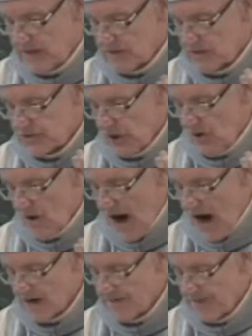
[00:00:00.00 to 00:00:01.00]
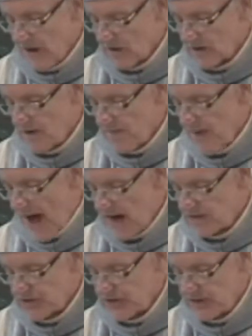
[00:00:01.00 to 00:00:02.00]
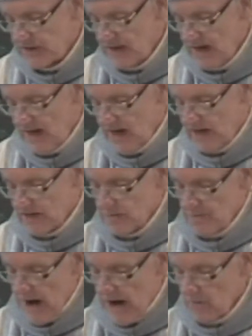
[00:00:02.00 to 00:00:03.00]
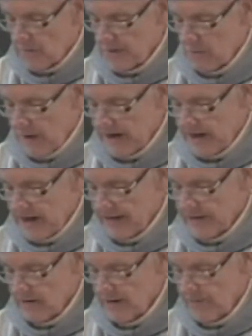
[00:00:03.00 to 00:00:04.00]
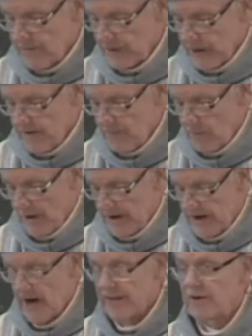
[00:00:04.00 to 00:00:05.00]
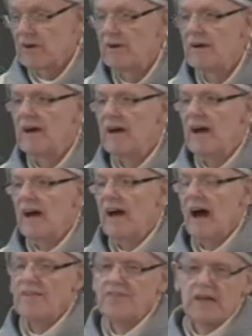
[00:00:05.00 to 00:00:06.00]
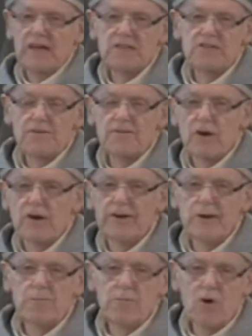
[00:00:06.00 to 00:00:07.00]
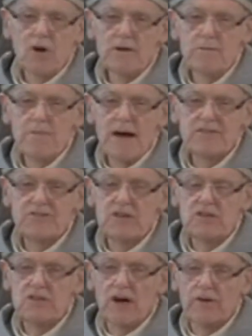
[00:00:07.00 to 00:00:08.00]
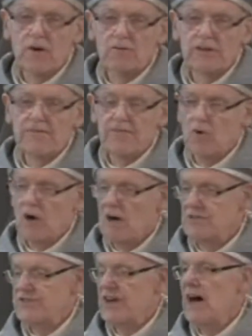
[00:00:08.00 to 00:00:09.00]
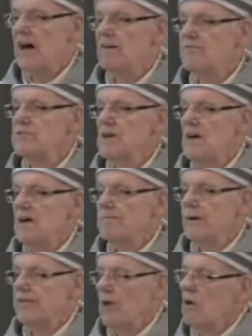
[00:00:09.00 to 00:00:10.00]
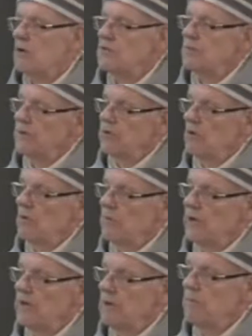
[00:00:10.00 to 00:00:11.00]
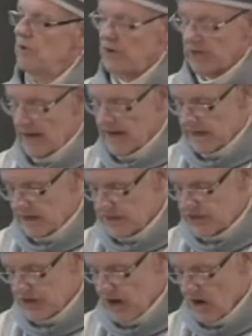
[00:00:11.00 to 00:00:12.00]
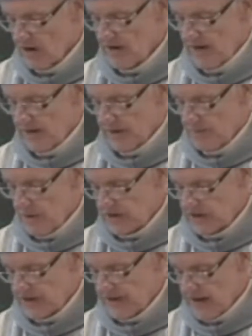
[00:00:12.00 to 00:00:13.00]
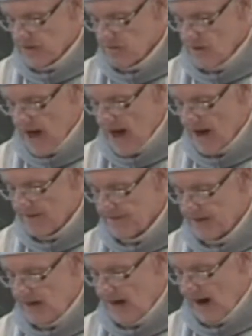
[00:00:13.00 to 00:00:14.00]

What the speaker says: to show heartfelt compassion, to bear with one another and forgive one another, I think it's a very important message, not only for ourselves, but those with whom we communicate and share the mission that you have